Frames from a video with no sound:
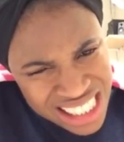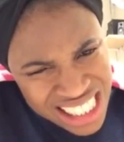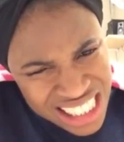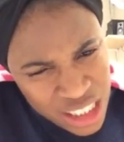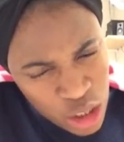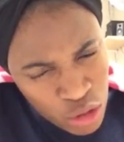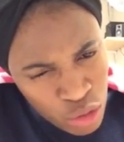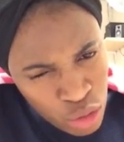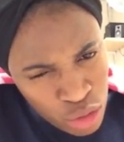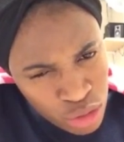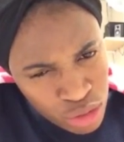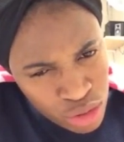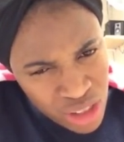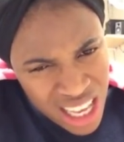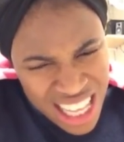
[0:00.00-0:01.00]
is in the
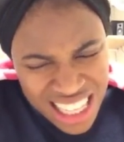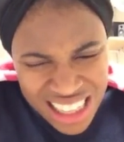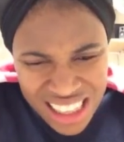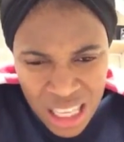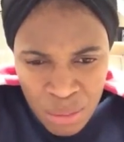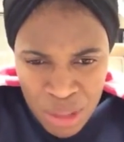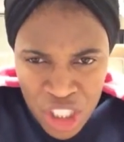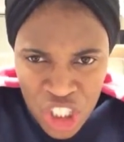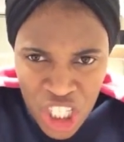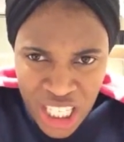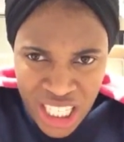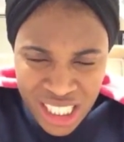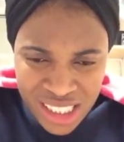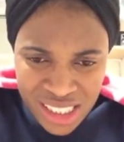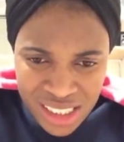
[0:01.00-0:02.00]
root? Let me
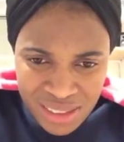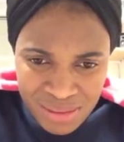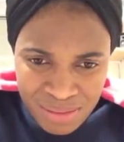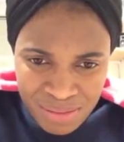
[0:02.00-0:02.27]
check it.